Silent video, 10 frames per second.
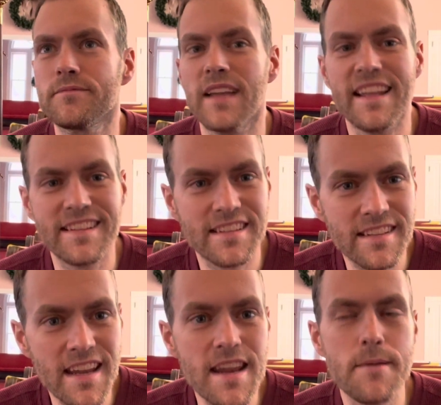It
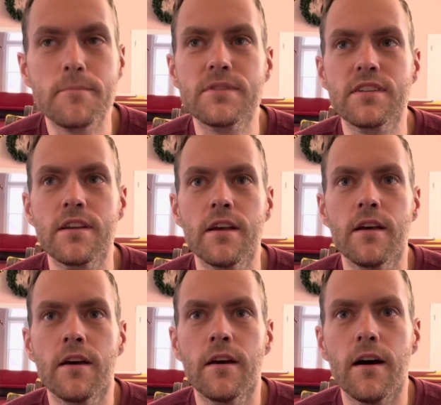seems
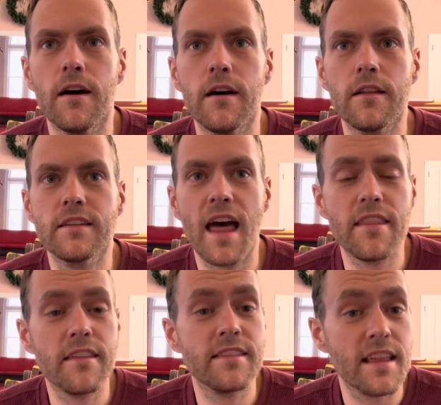uh,
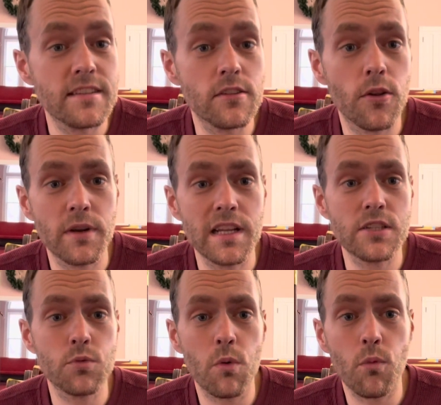that the
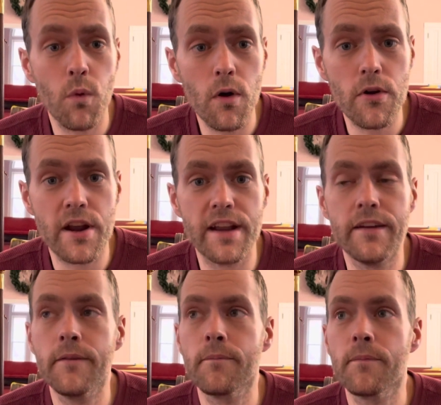Thessalonians were
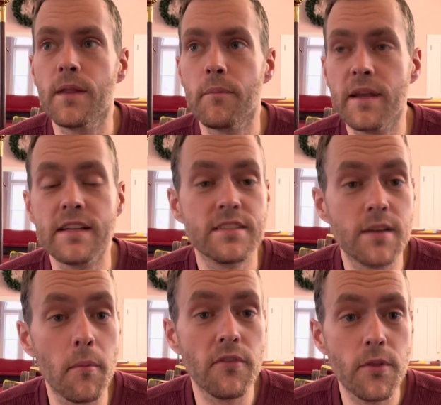worried because
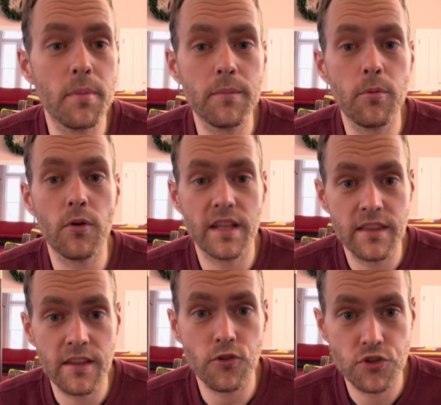some of the people
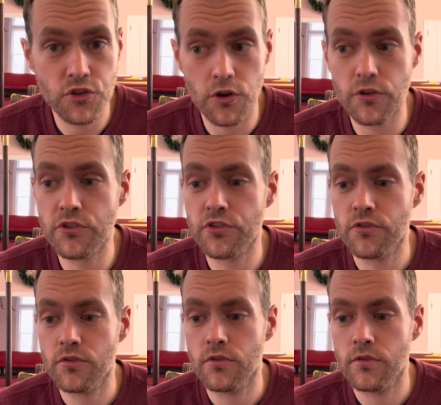in their church
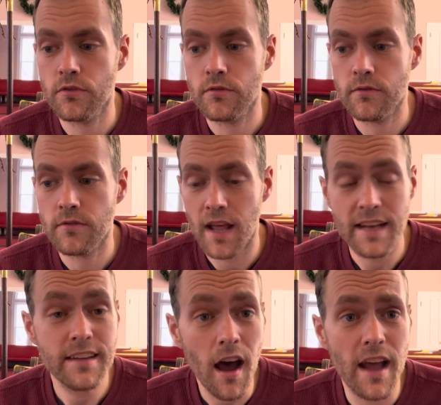
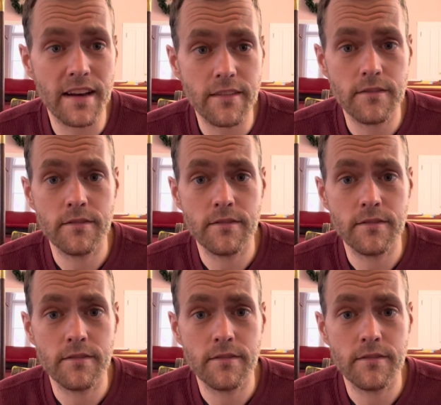had died.